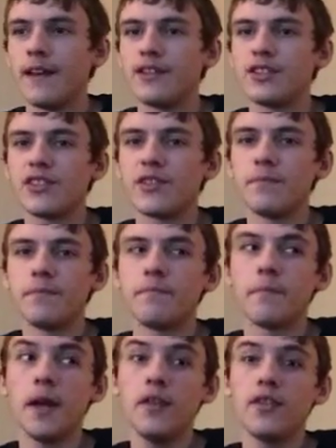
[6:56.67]
And just
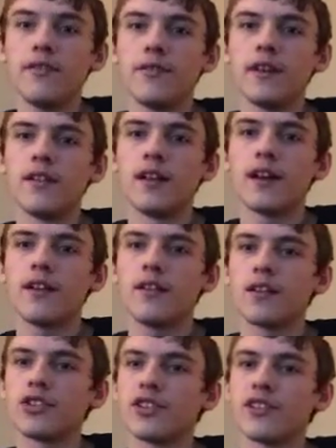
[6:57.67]
makes it feel
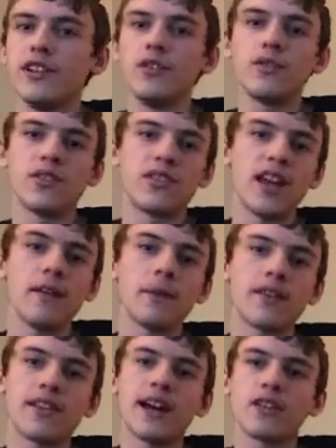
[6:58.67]
like you're just going to use the
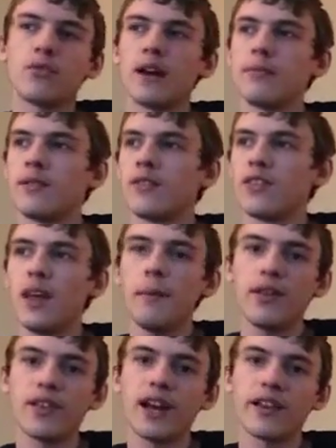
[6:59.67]
same exact weapon,
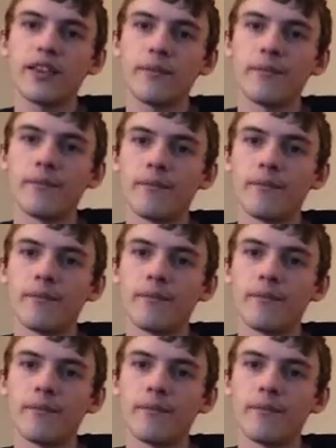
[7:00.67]
same exact